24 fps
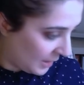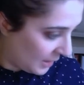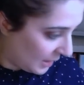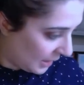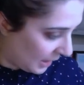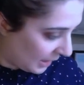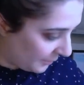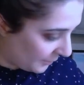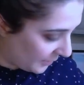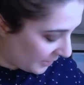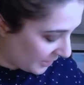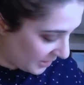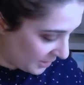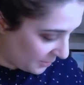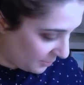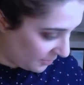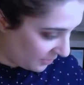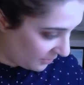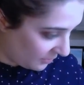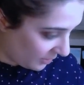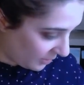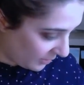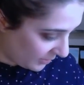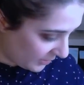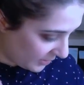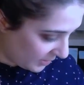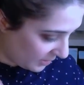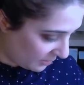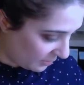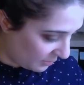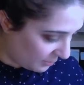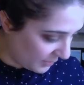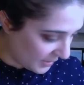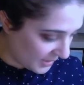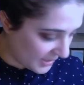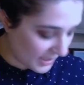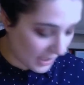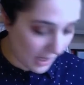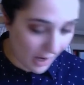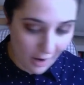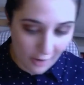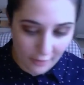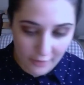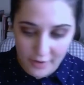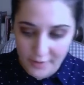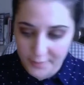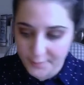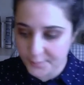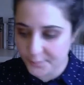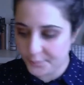I'm going to move on to mascara.